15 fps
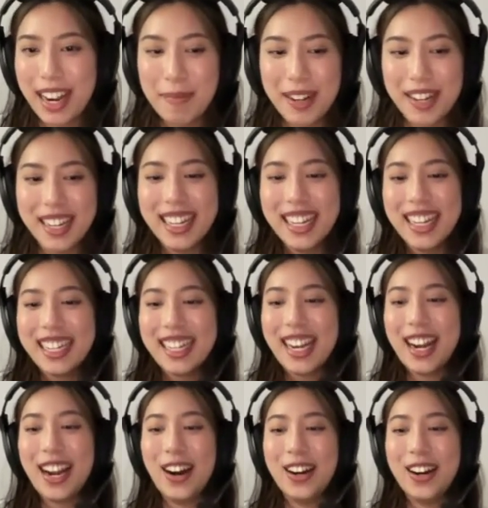but
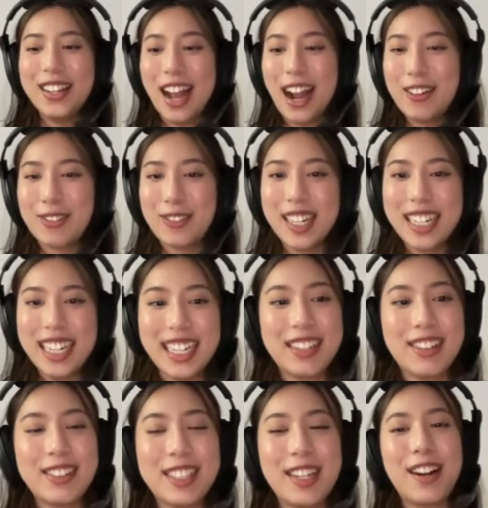they're not reading
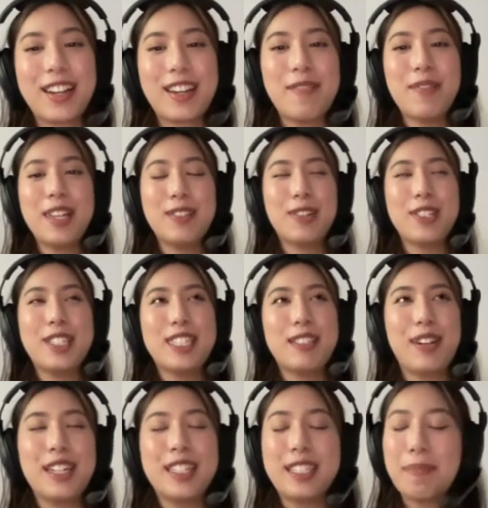those documents, which is
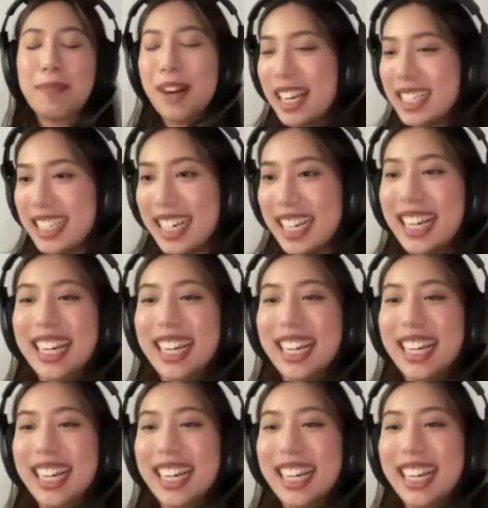very surprising.